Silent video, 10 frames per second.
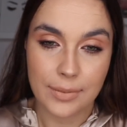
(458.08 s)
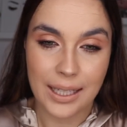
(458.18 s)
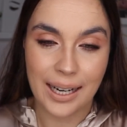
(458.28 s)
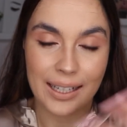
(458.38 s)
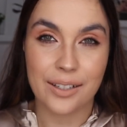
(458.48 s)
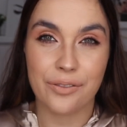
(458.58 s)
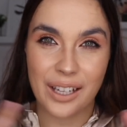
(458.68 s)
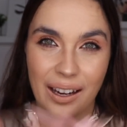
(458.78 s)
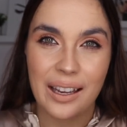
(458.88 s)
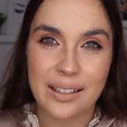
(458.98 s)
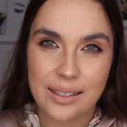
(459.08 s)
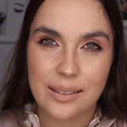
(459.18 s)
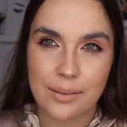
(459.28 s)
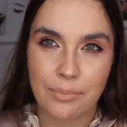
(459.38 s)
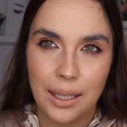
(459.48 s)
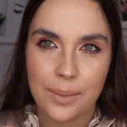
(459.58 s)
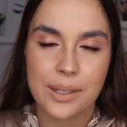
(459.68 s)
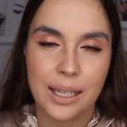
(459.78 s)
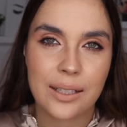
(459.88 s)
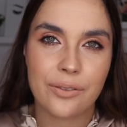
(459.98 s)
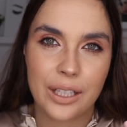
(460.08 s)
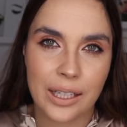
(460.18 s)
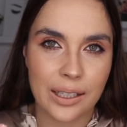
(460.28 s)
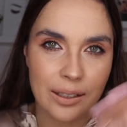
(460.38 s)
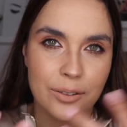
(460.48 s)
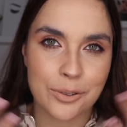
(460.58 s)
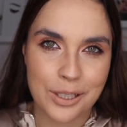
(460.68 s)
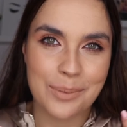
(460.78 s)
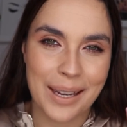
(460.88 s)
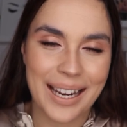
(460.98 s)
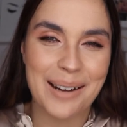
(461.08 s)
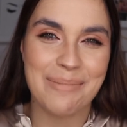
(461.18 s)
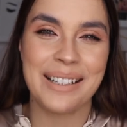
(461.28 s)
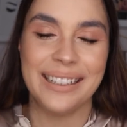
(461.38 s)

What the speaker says: it kind of dies, my lips kind of die on the makeup.